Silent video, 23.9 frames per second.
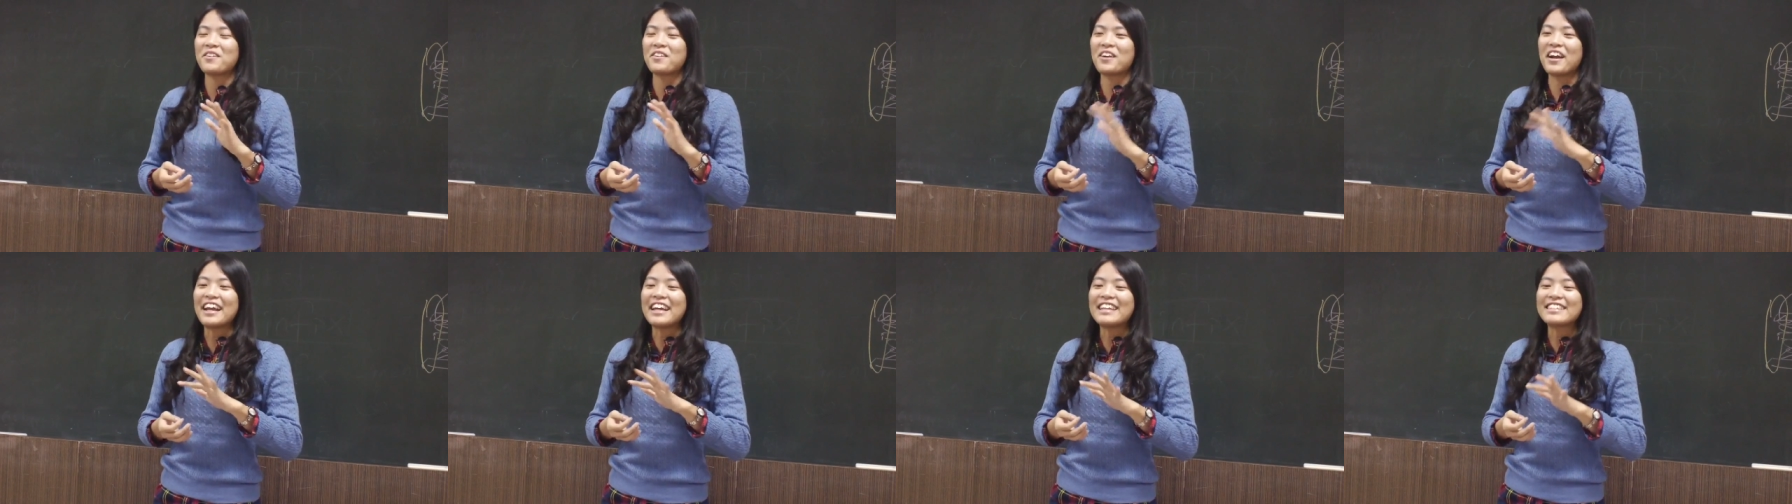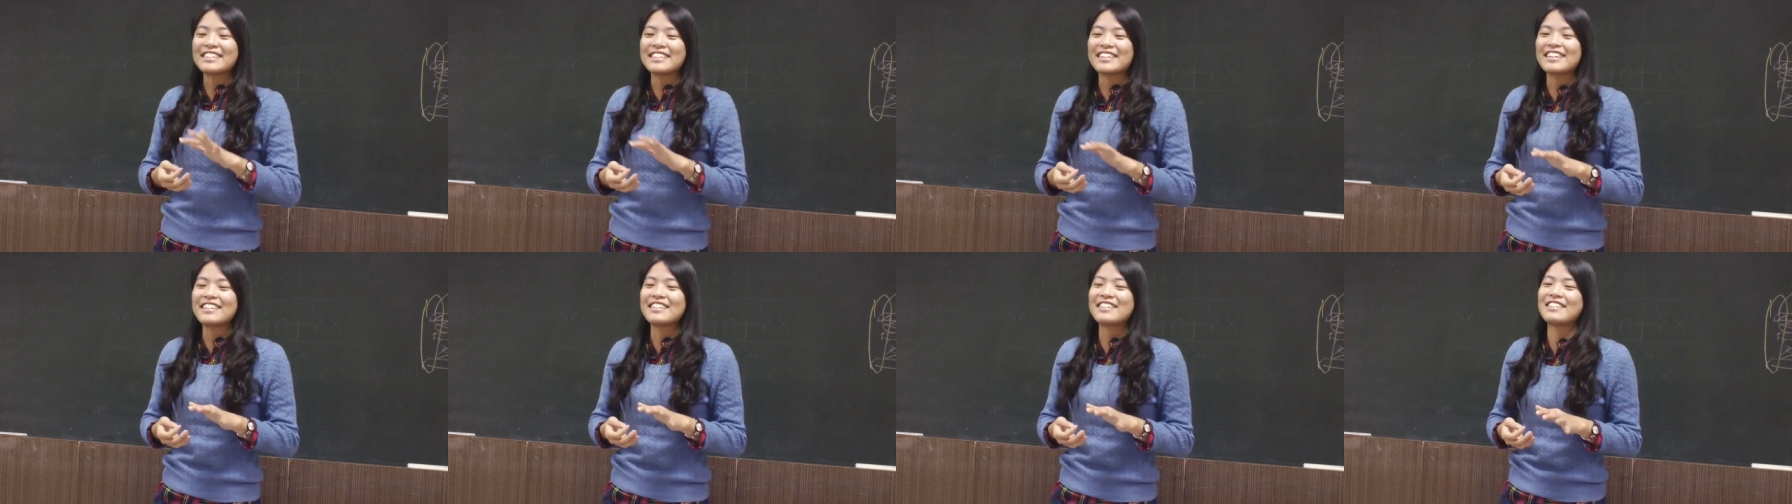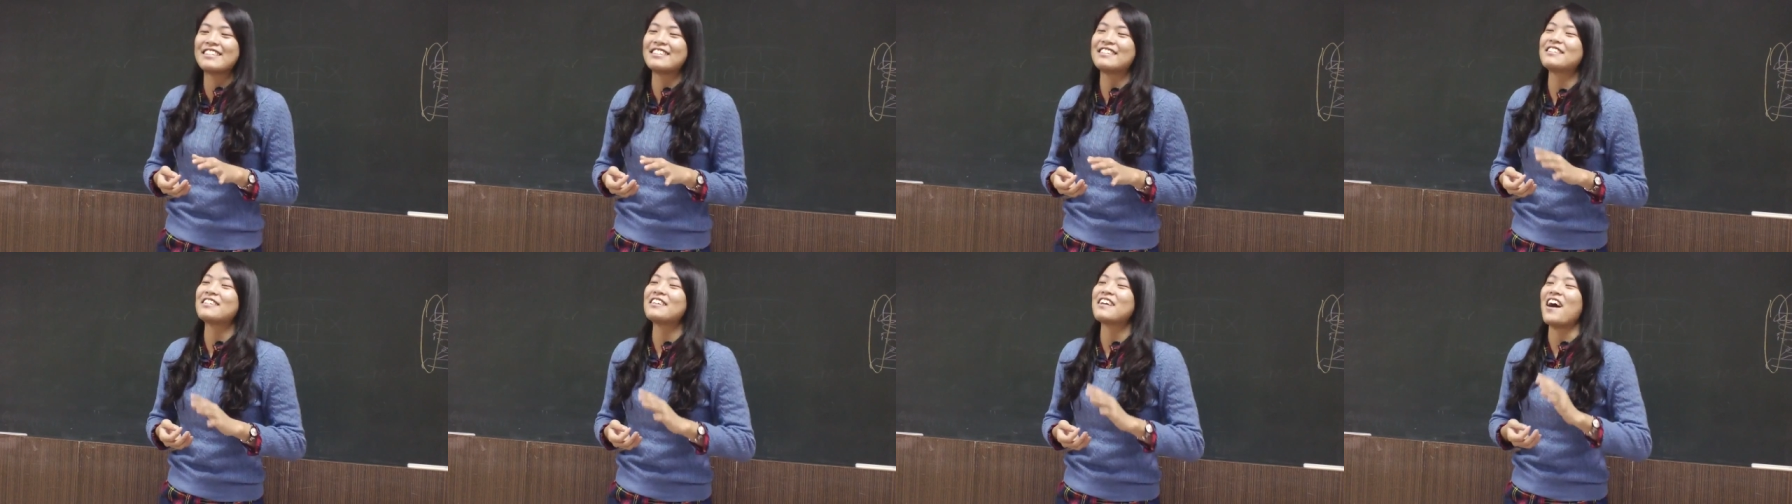
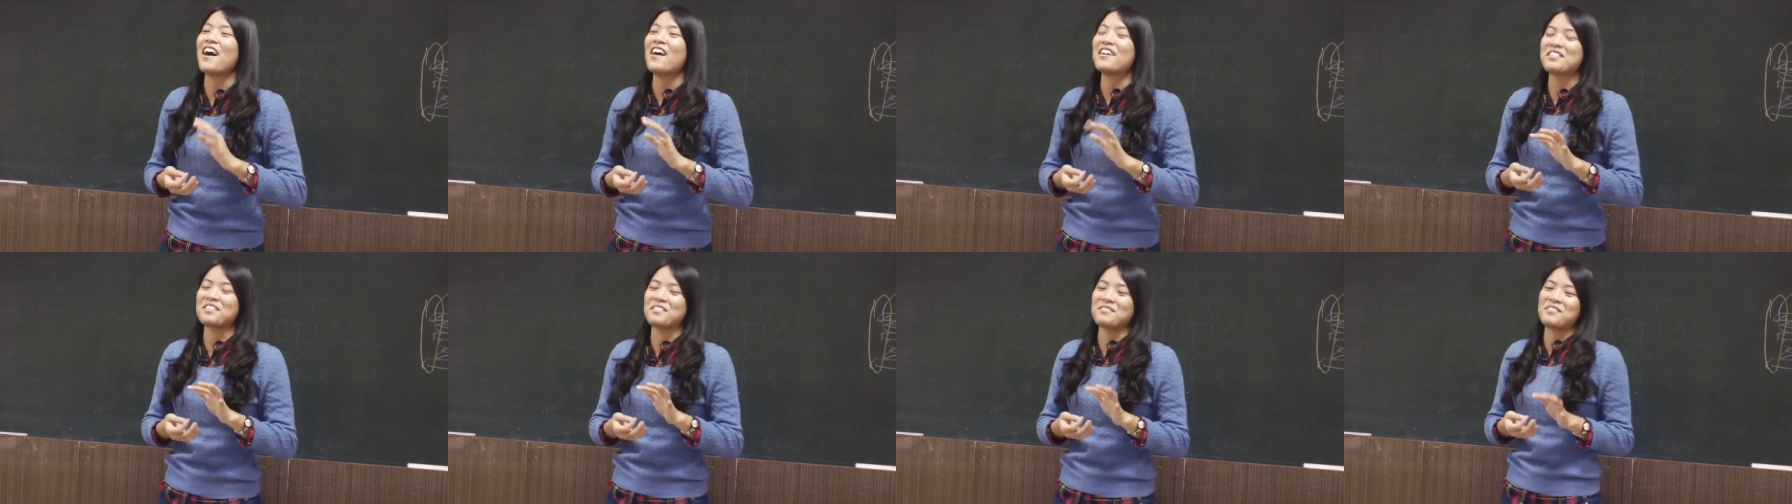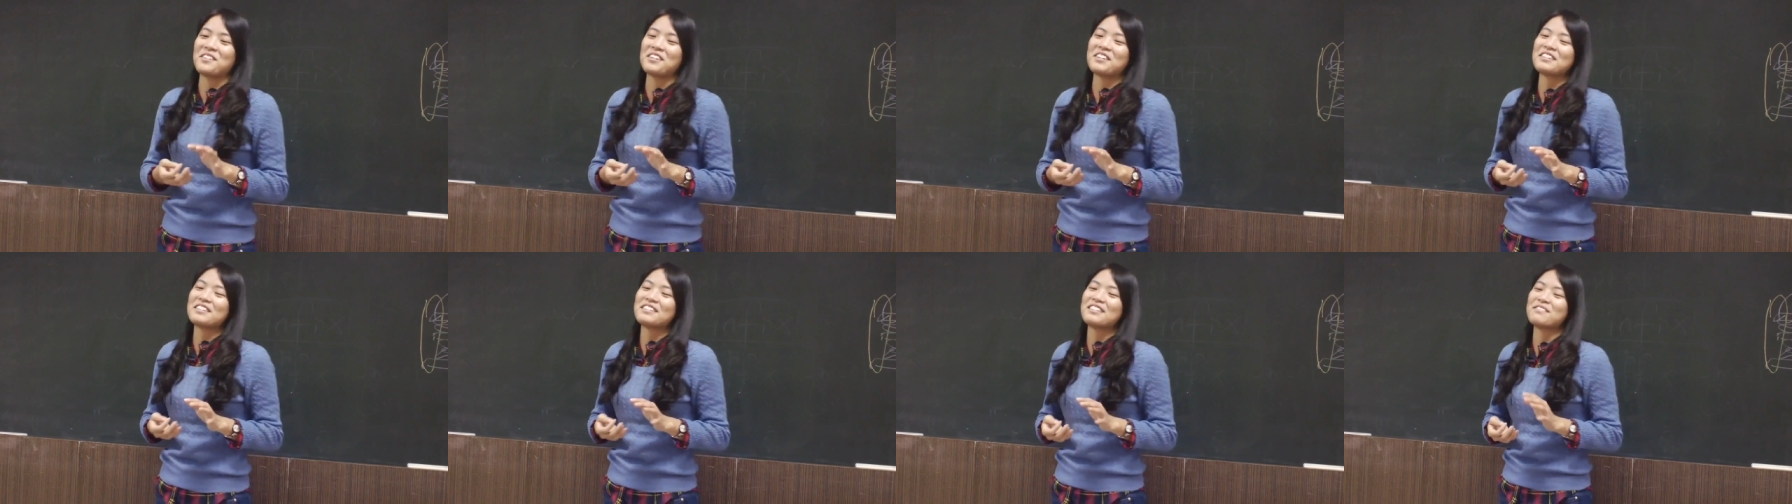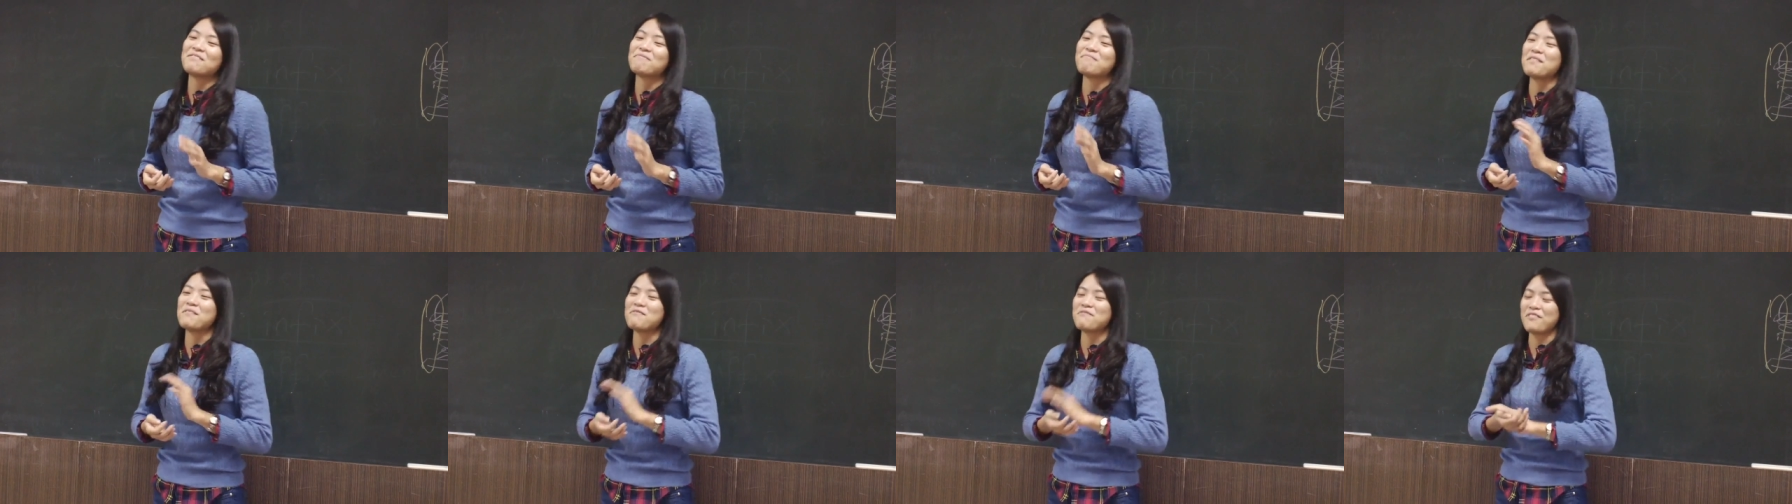craziest customers
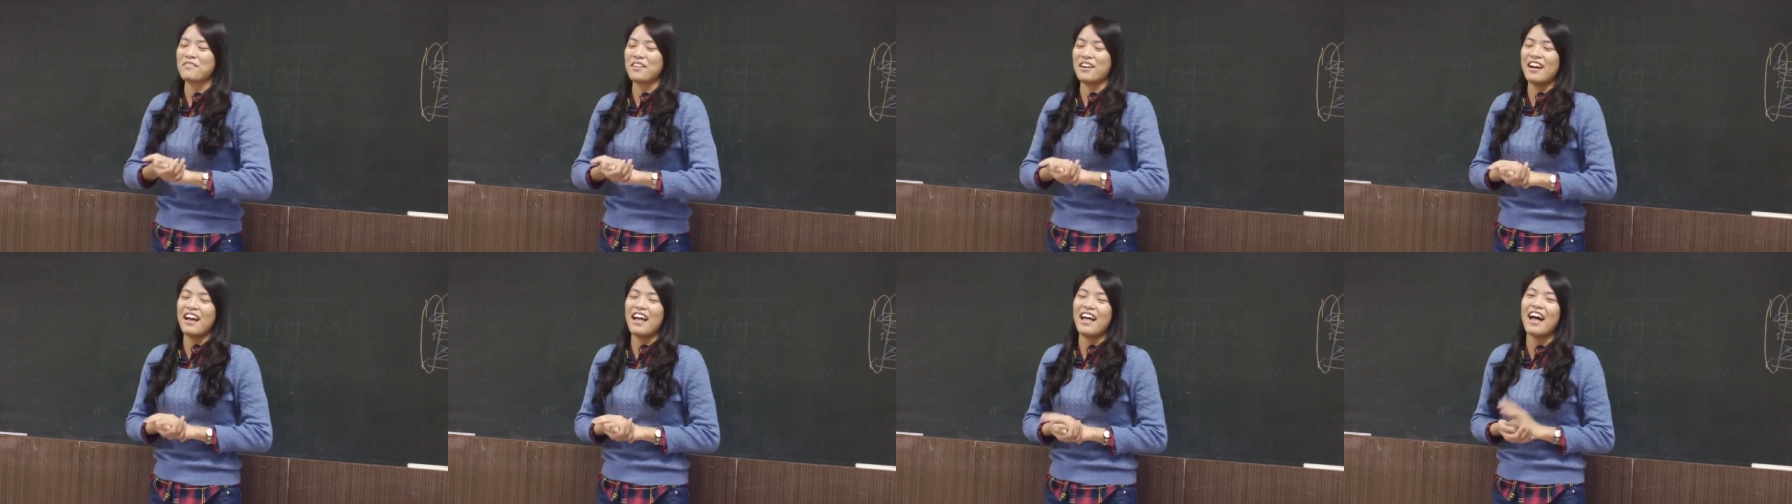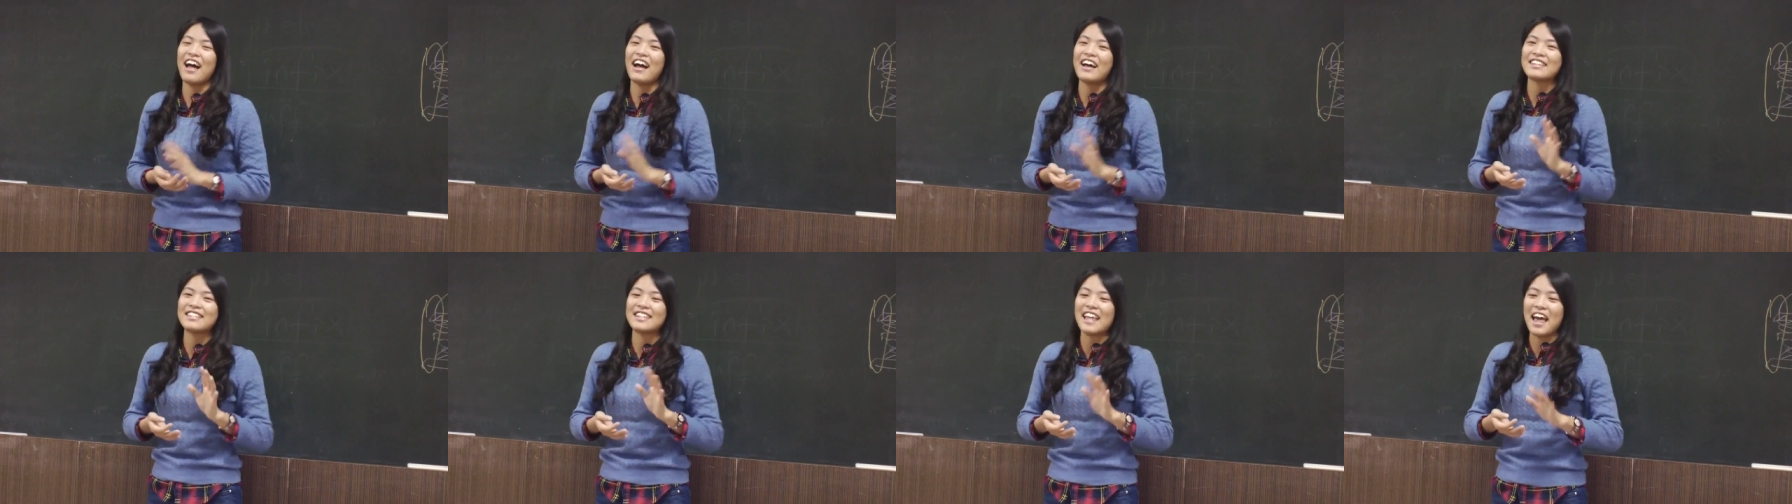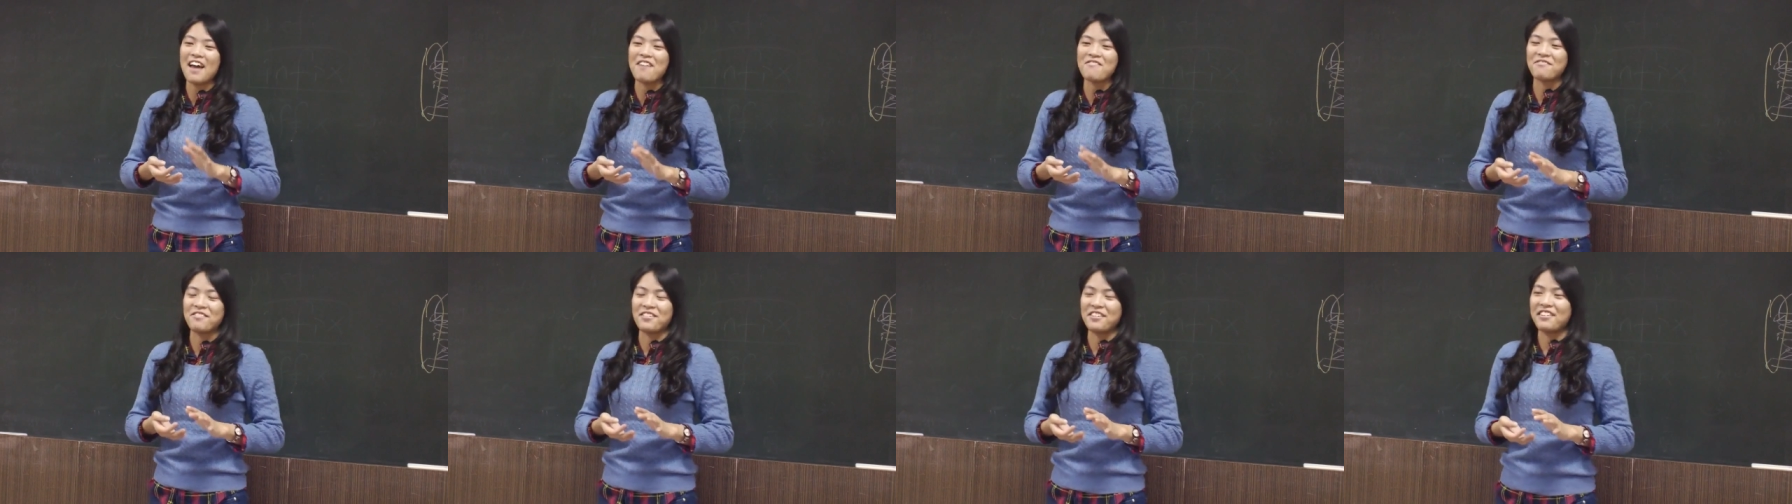before
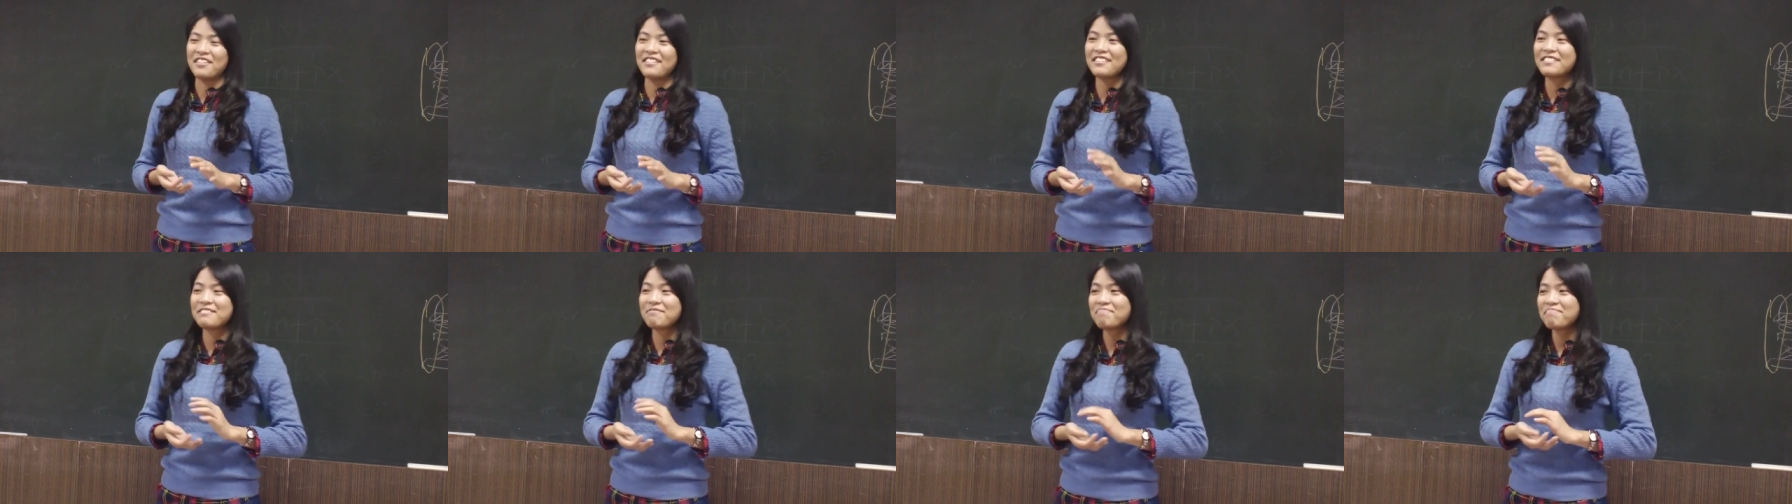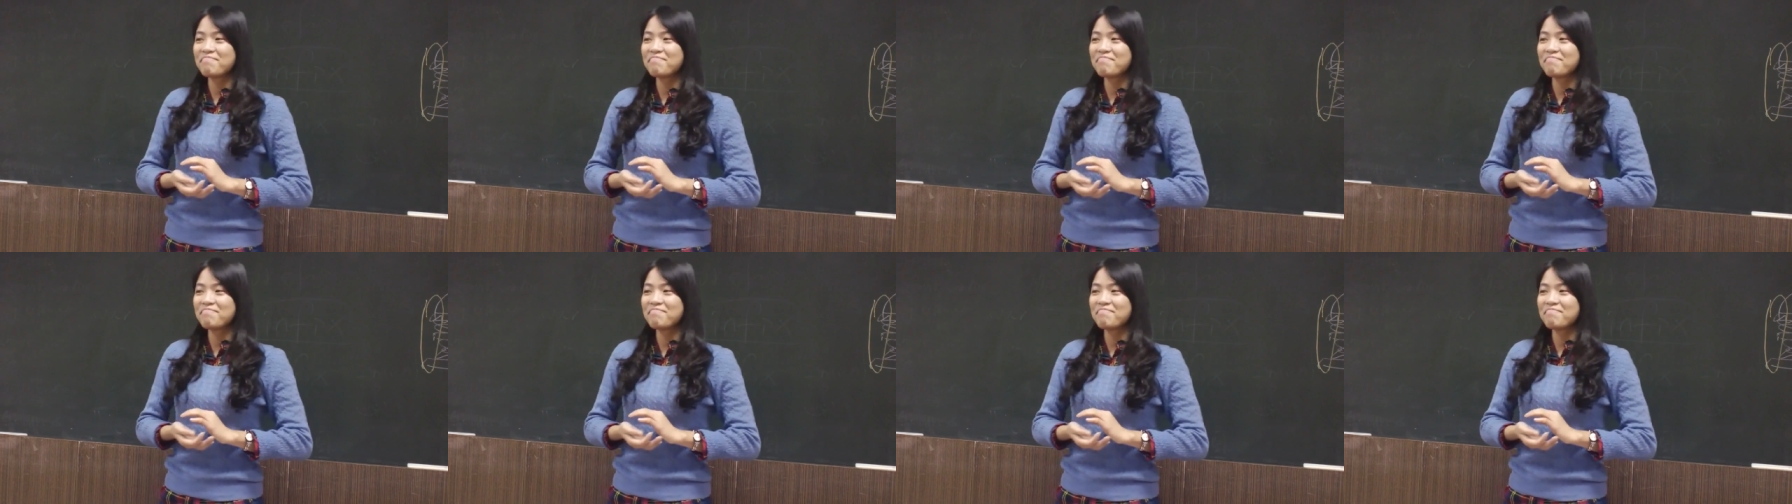ever.